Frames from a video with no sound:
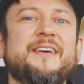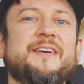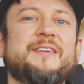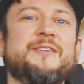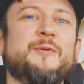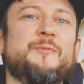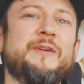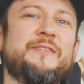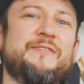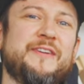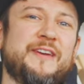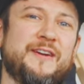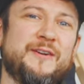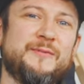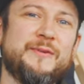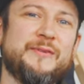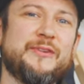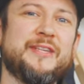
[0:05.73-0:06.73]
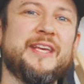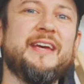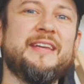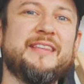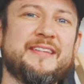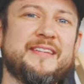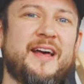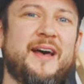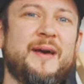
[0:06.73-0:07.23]
so we figured we would take
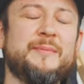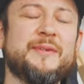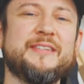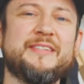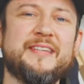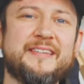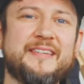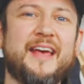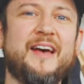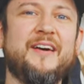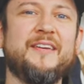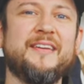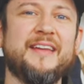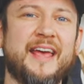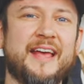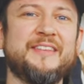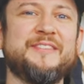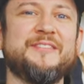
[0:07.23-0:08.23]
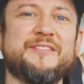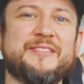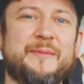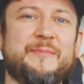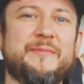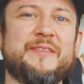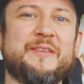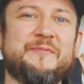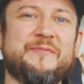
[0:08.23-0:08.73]
the time to sit down and answer
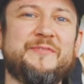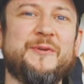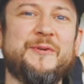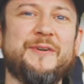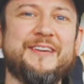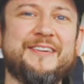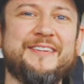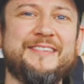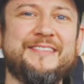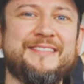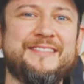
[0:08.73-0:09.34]
some of them for you.